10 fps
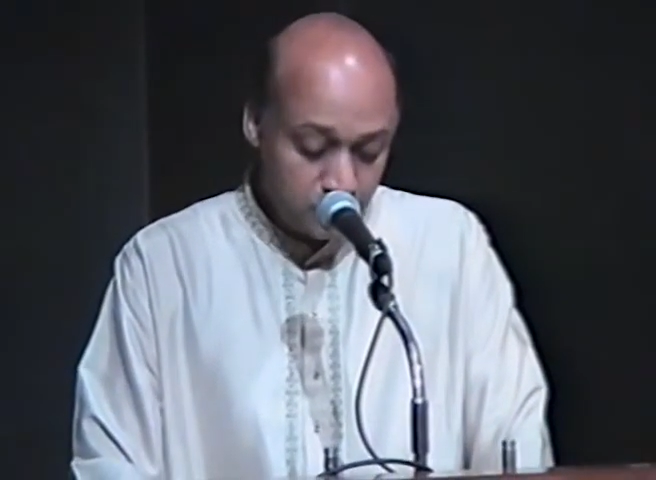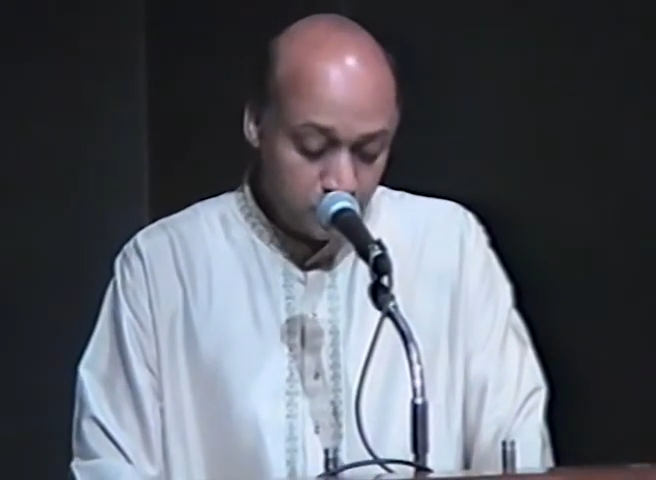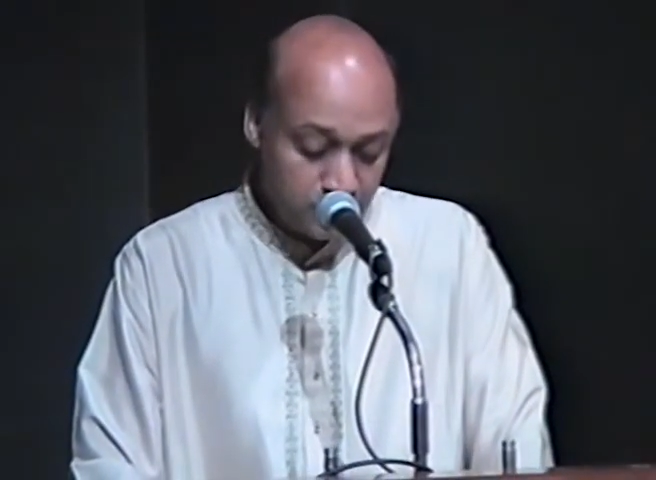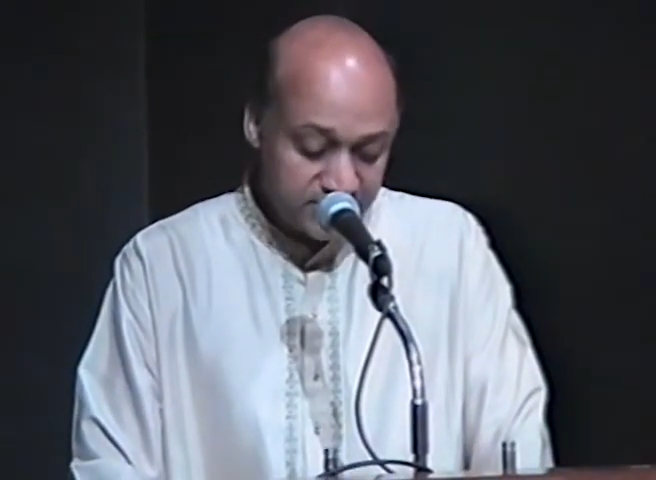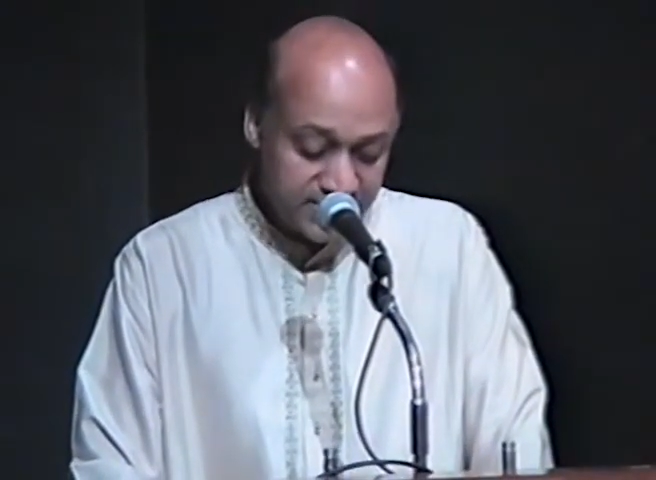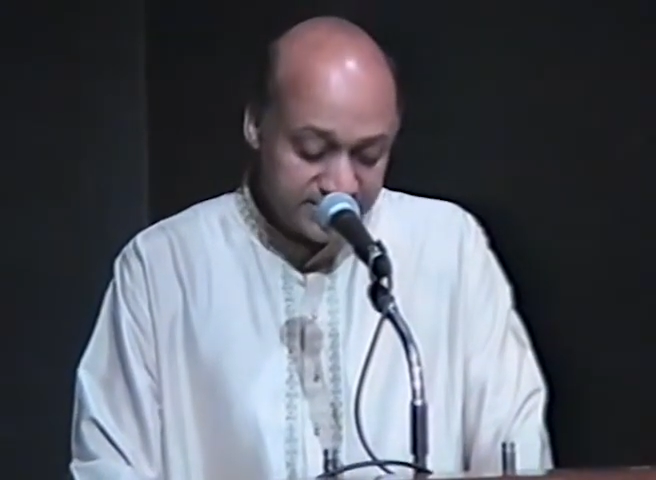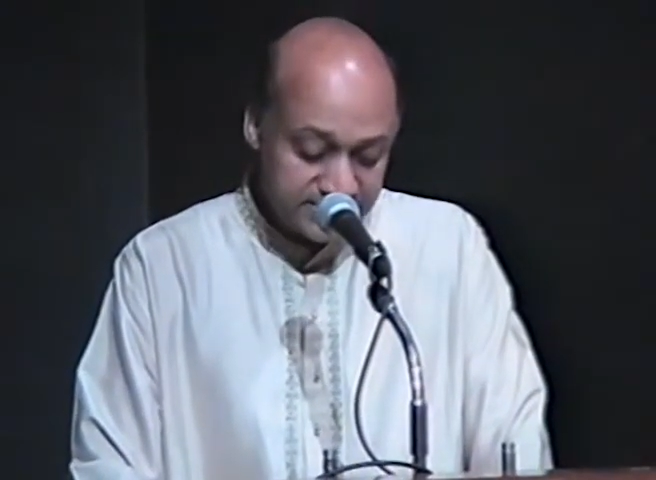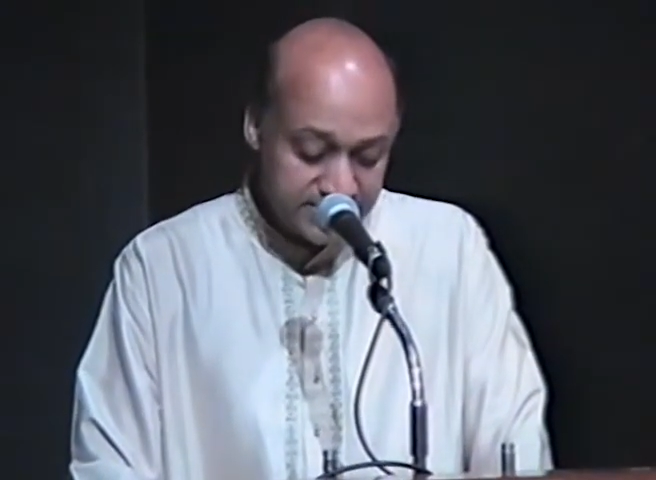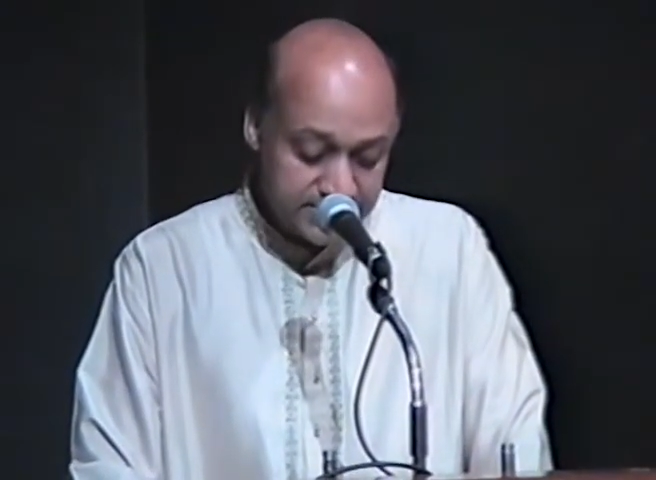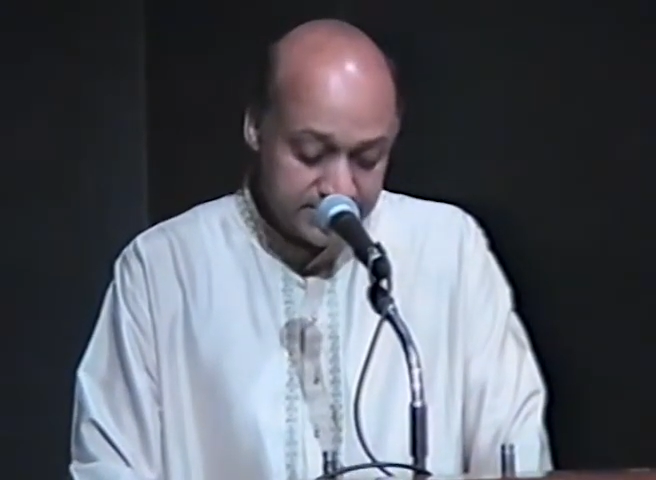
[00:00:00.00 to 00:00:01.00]
who was
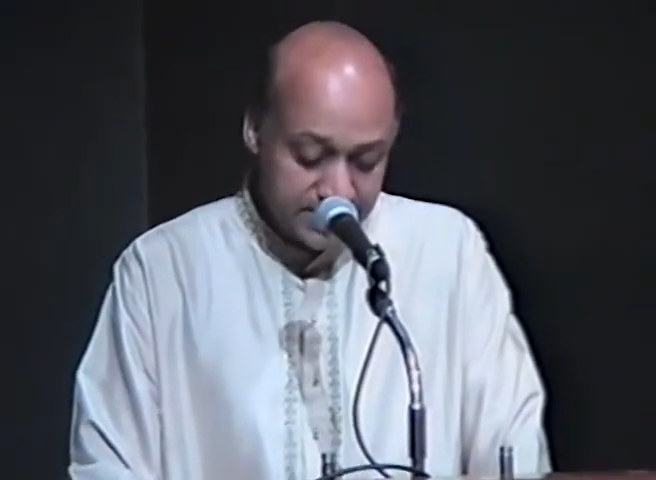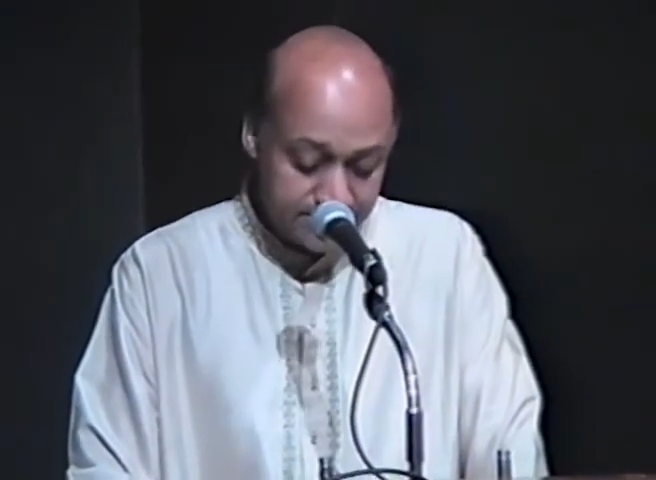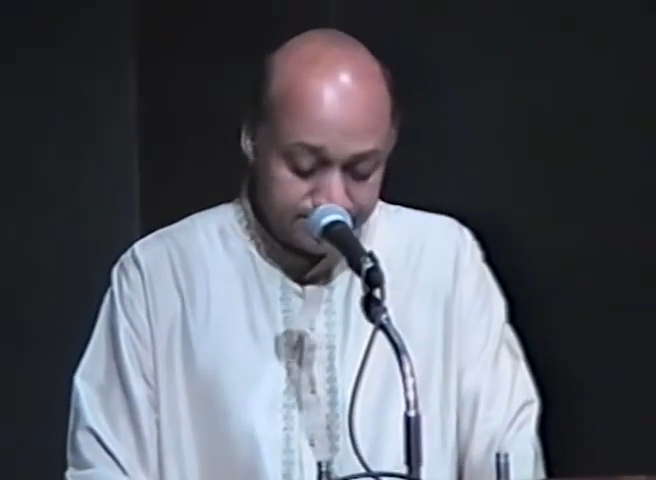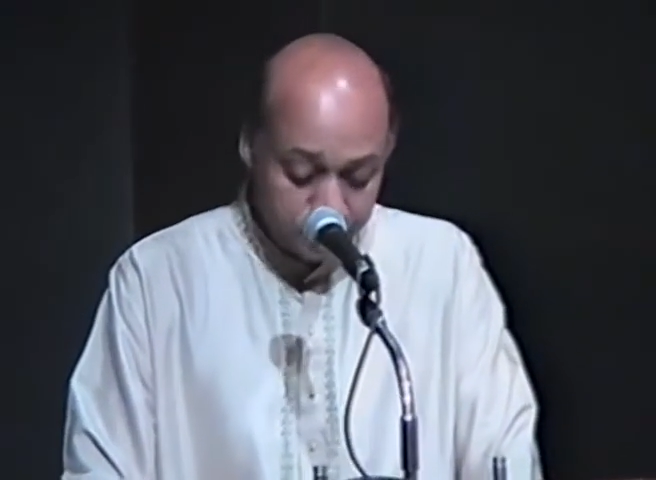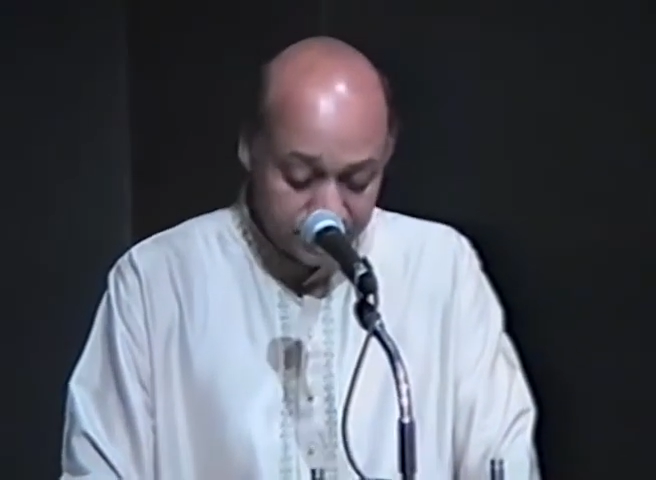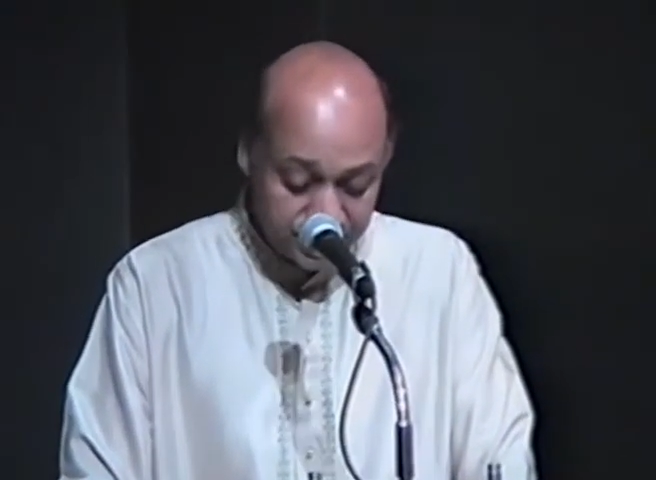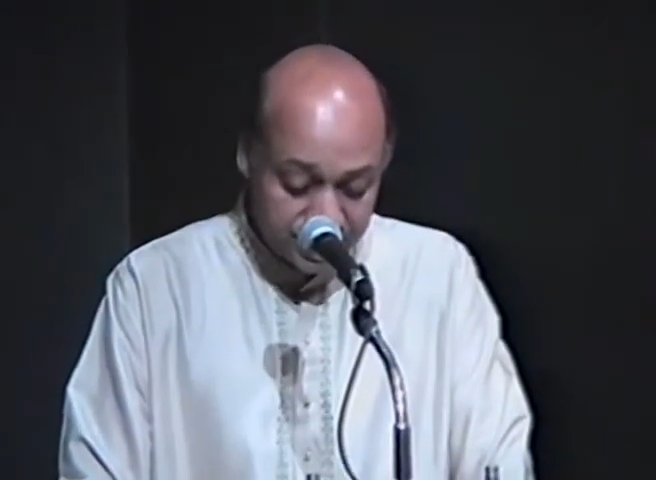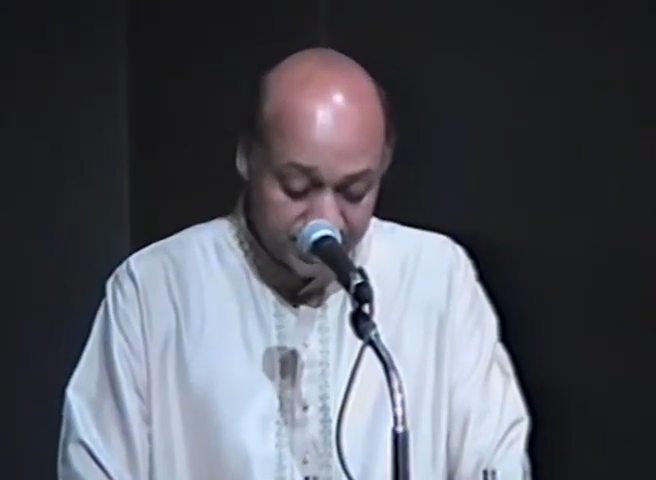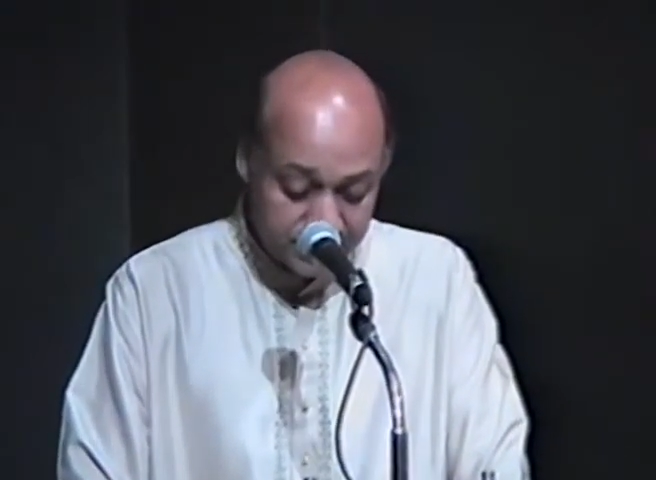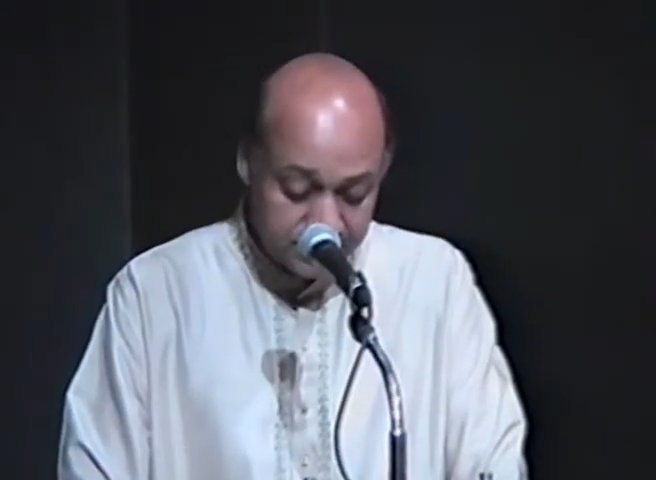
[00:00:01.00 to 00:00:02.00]
arrested and put in
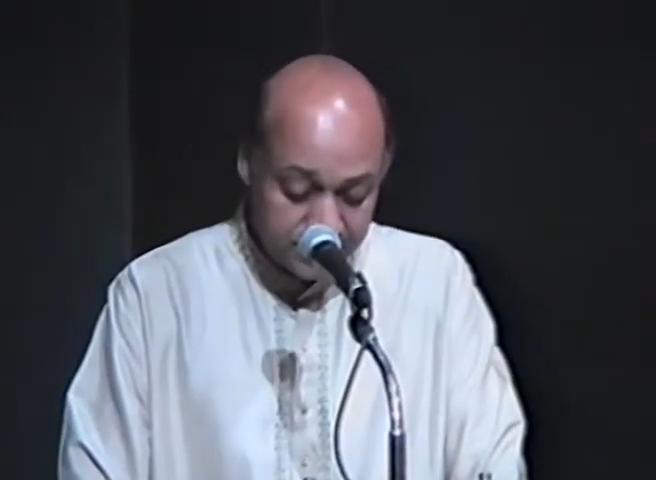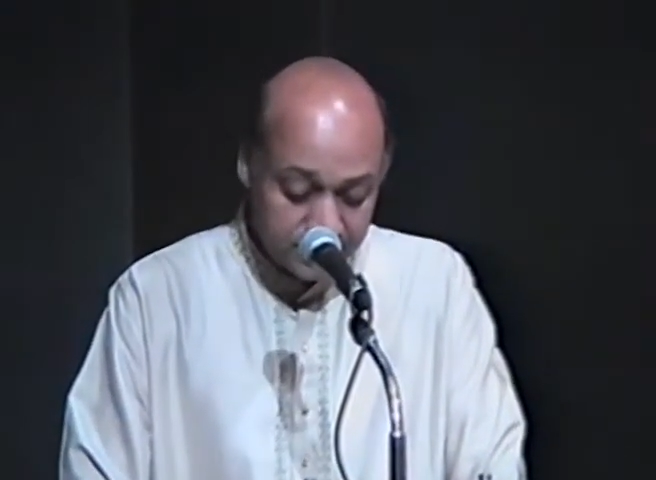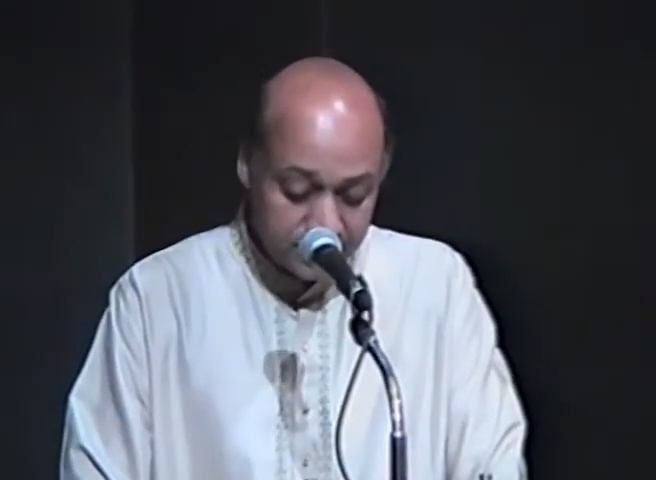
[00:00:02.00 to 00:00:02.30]
jail